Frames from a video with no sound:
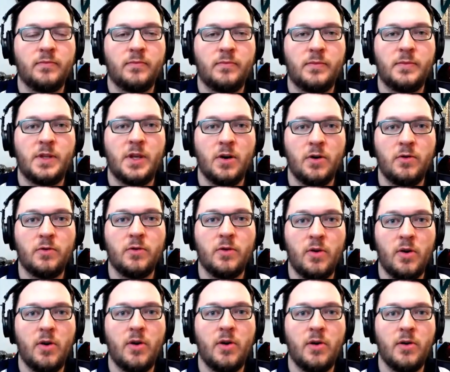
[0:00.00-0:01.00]
don't
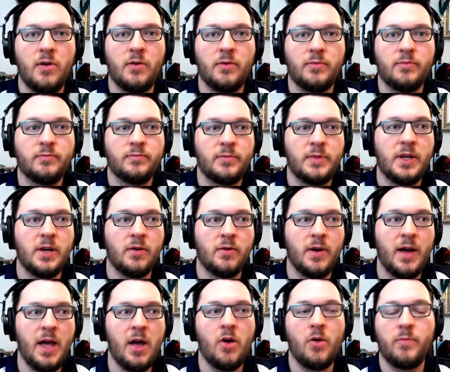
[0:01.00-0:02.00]
all
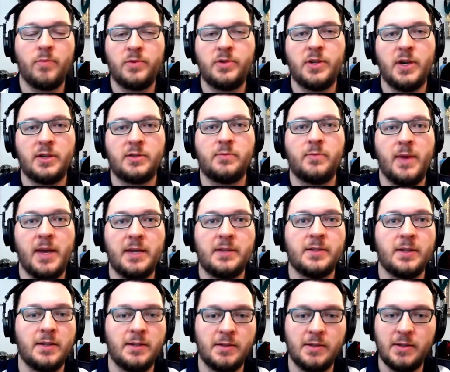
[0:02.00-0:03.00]
help just
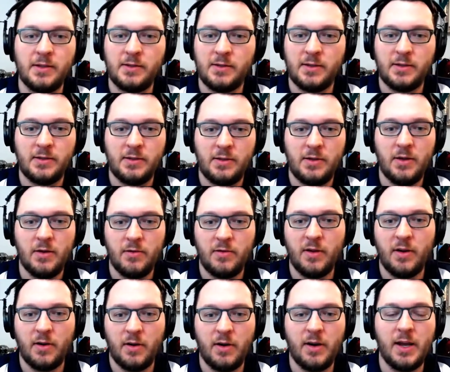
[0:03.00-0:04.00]
Masons. It's
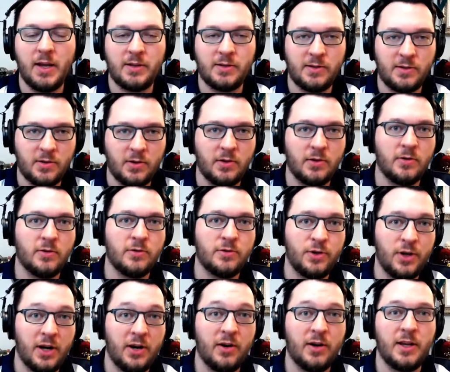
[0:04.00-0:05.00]
there are external
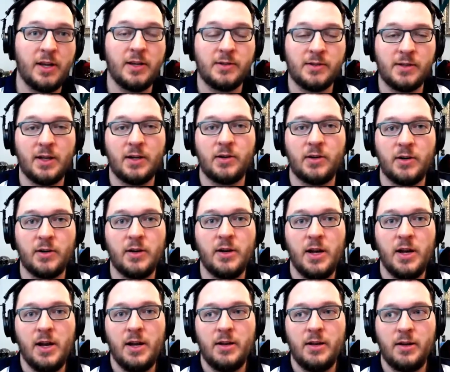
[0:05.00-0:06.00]
charities that
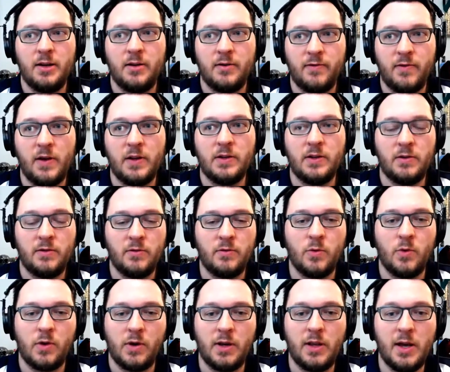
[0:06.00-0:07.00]
are funded and
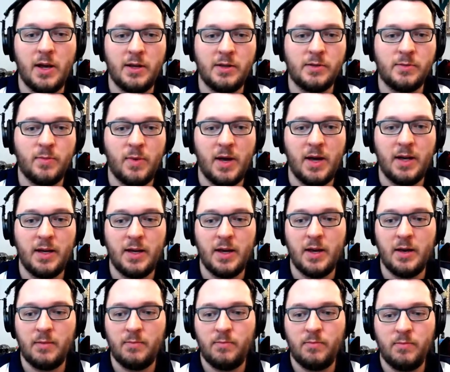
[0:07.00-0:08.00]
organized
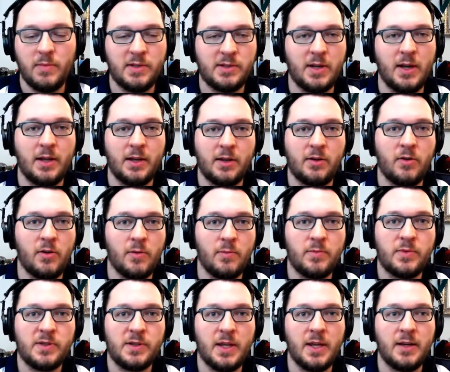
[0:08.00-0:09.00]
by Masonic
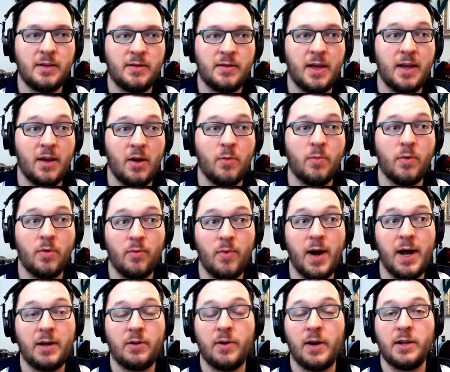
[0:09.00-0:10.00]
groups that help a
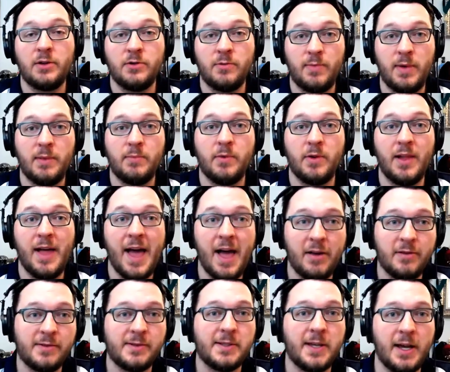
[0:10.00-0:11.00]
wide range of people
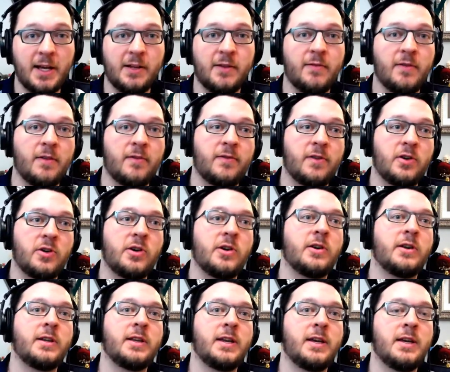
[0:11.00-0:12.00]
outside of the
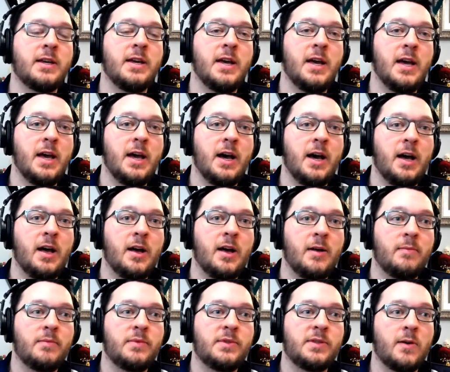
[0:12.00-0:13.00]
fraternity.
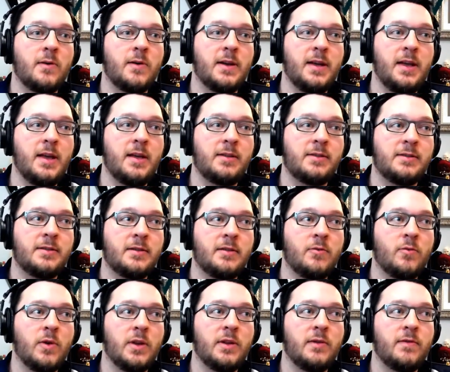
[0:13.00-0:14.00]
So it's
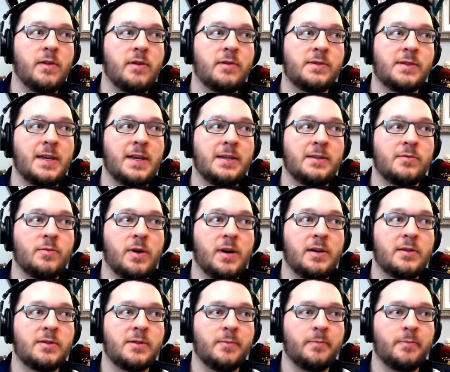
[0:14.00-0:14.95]
one of those things where it